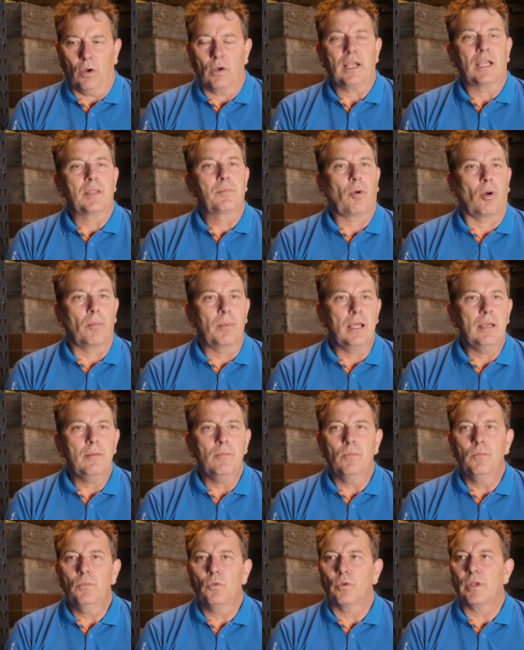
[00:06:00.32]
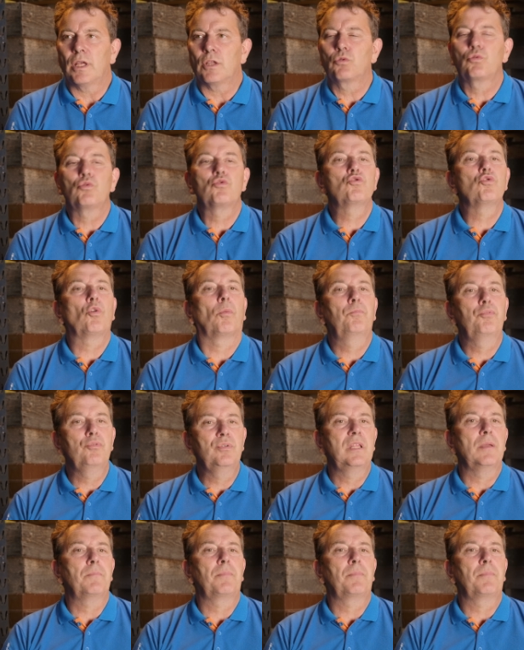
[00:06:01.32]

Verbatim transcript: behind us. If something goes